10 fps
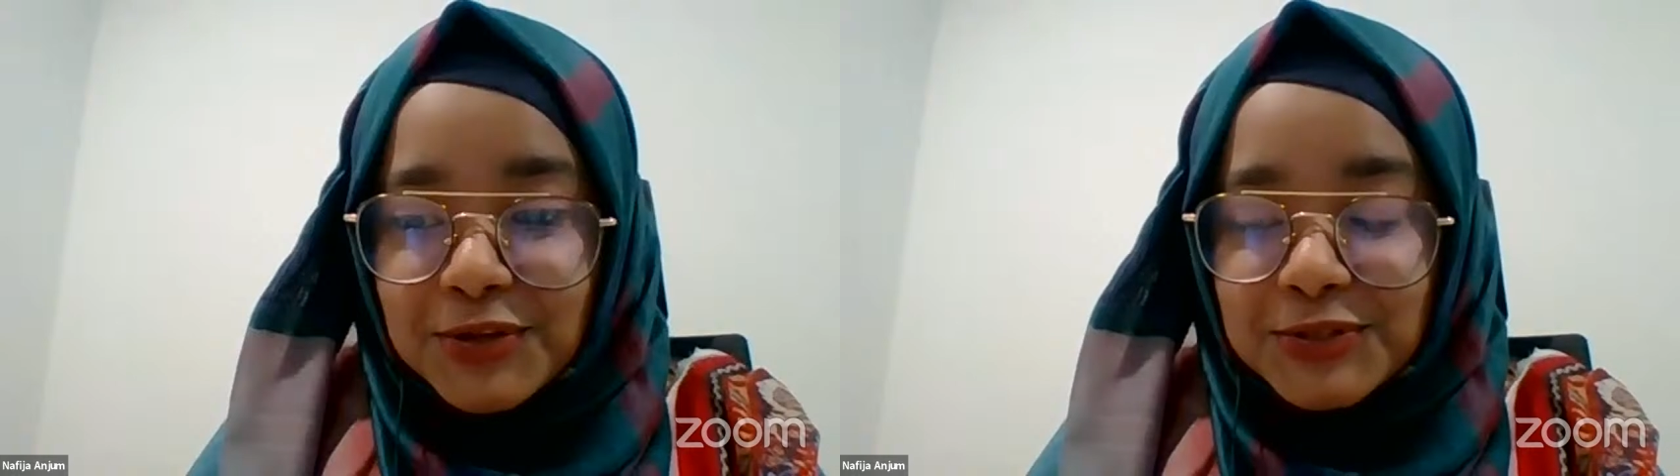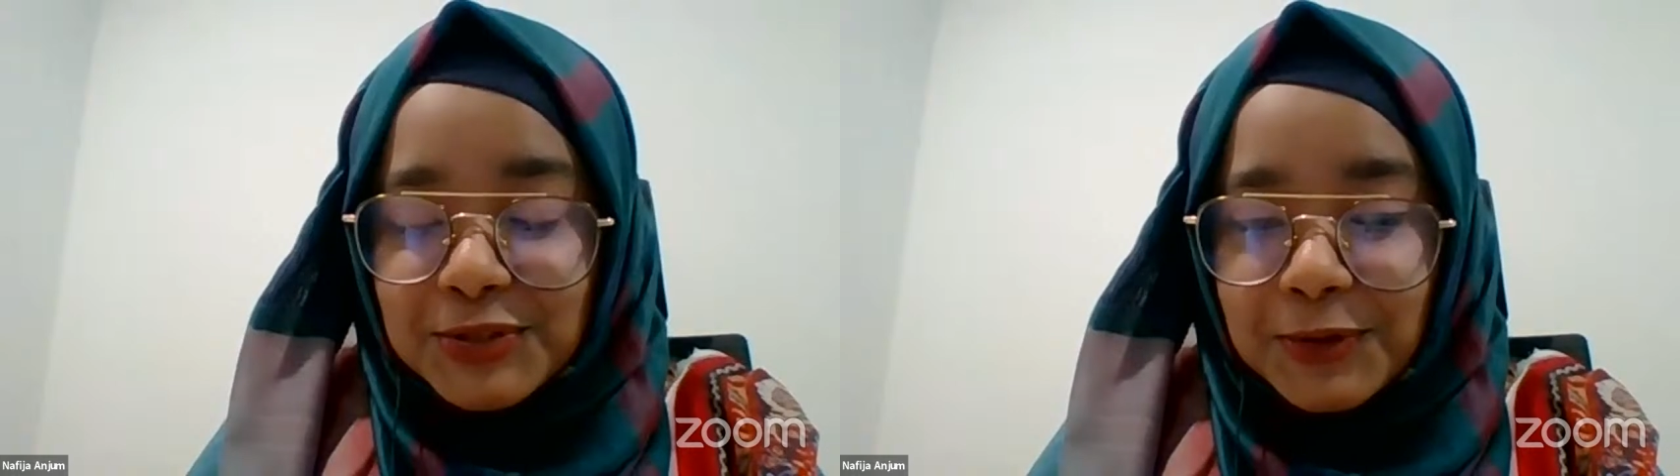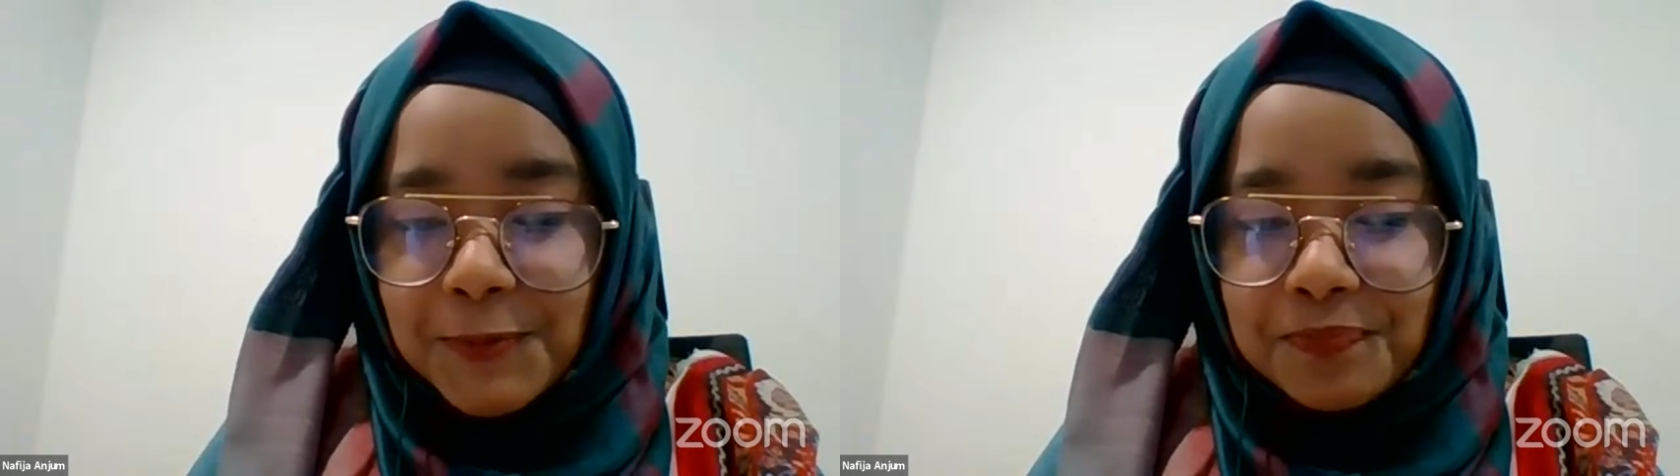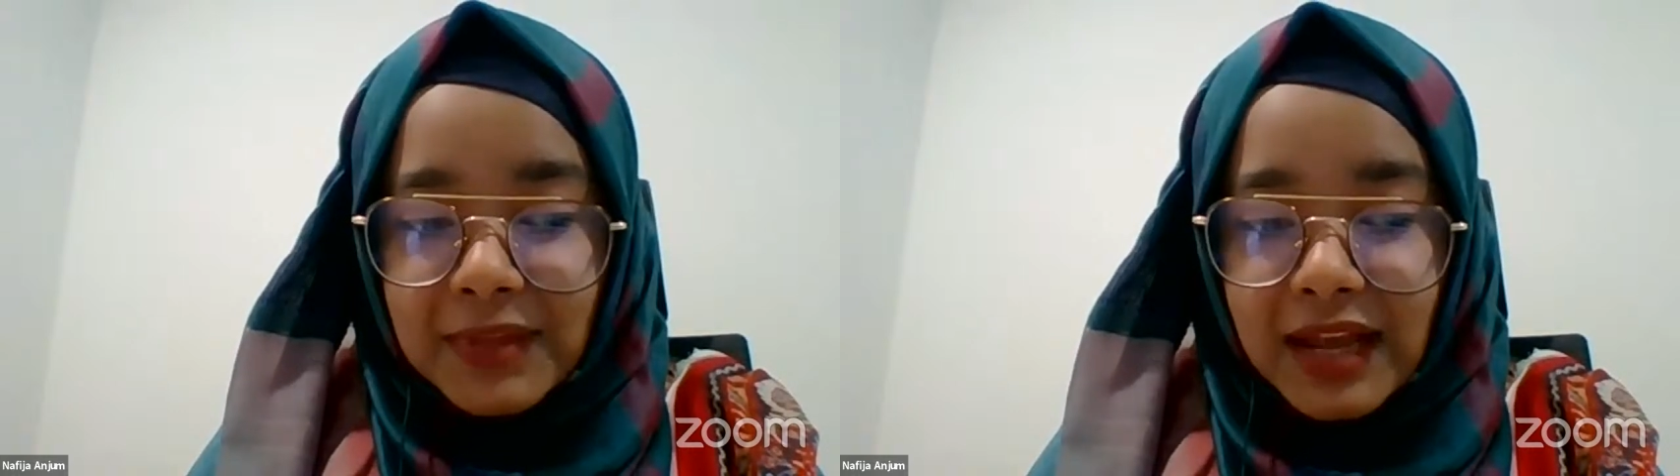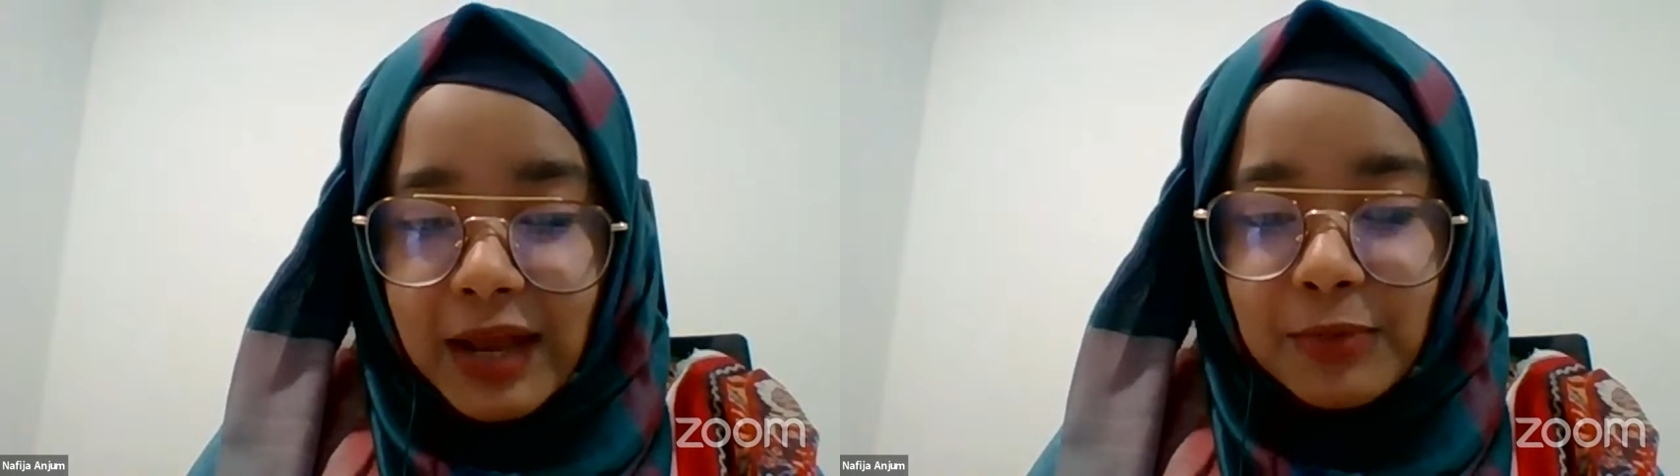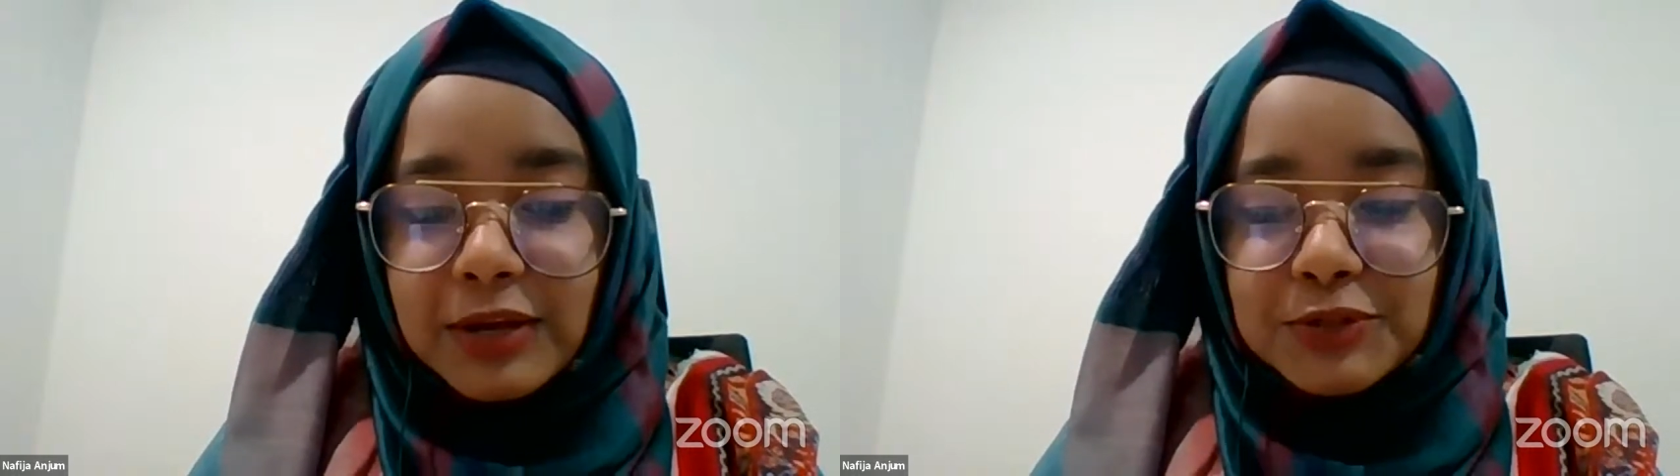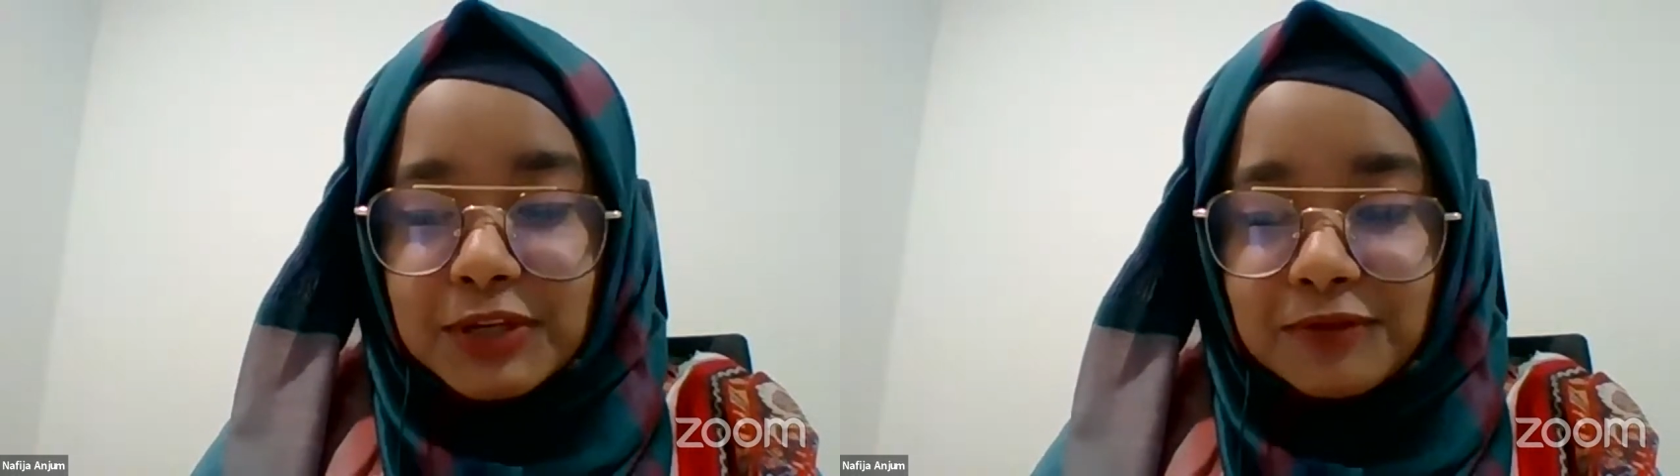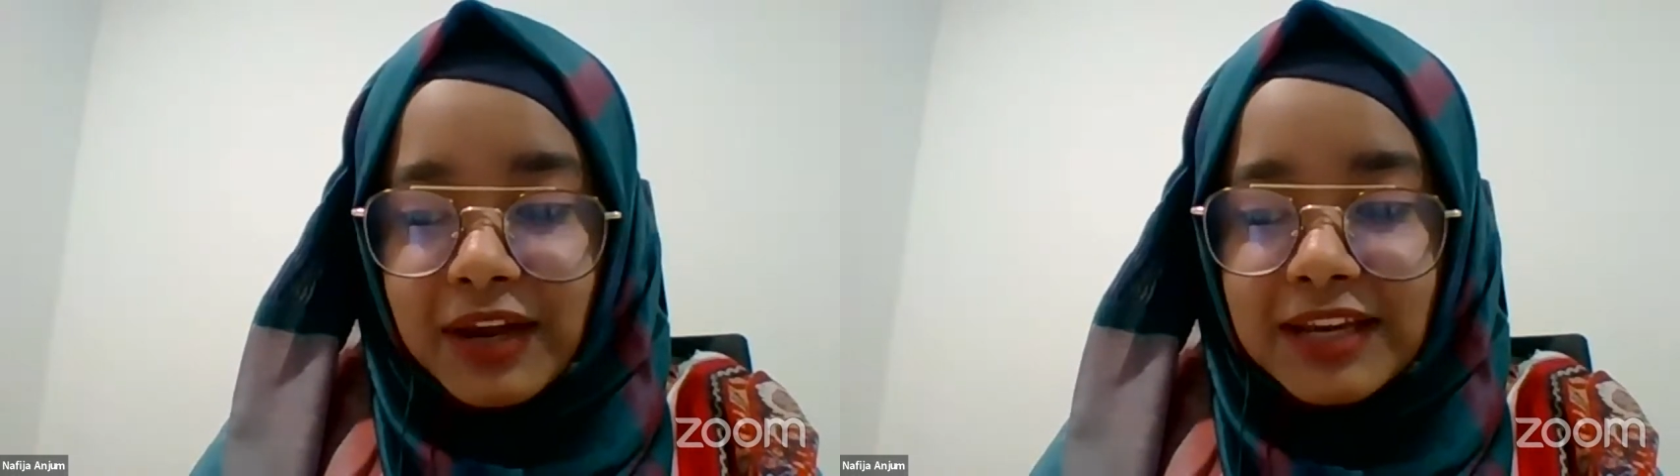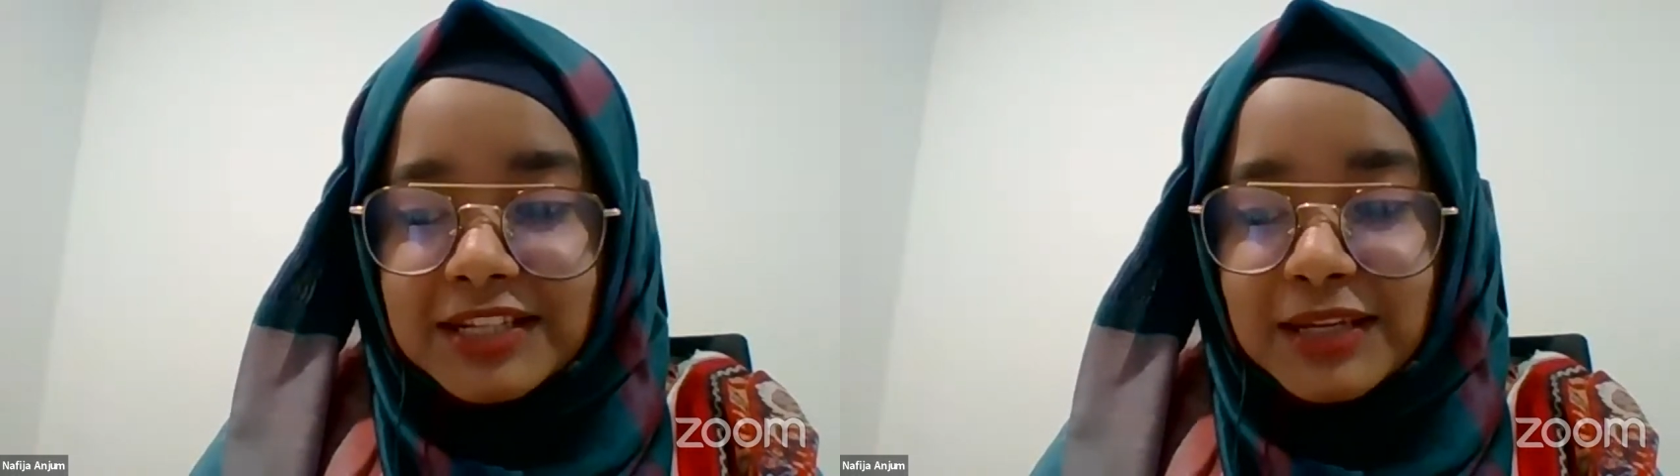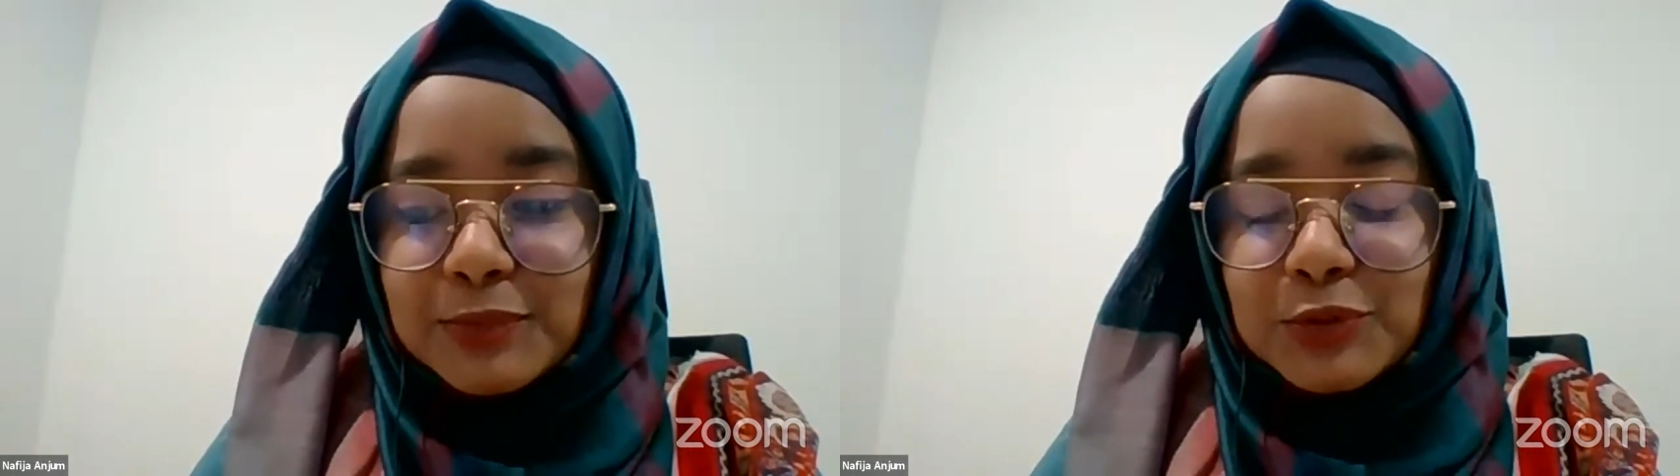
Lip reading: So I would like to invite him